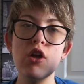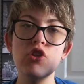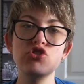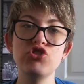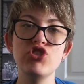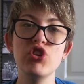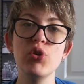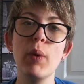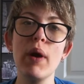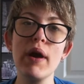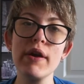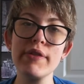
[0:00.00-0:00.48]

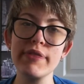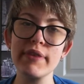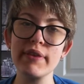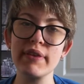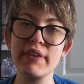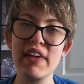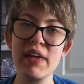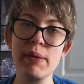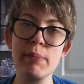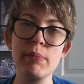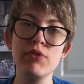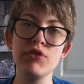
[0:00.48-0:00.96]
Do I
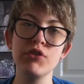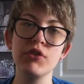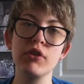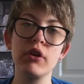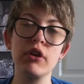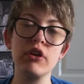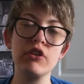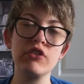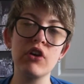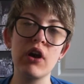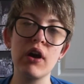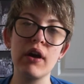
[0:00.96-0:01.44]
think Amy's
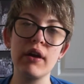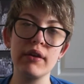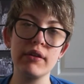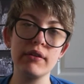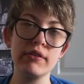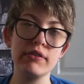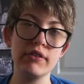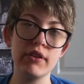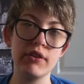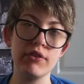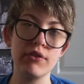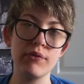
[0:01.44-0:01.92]
going to die
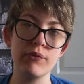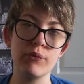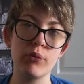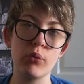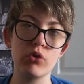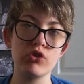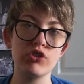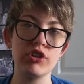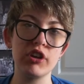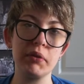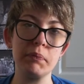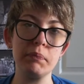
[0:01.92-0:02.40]
in season
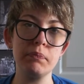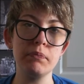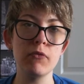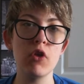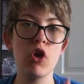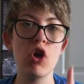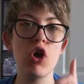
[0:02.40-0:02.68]
14?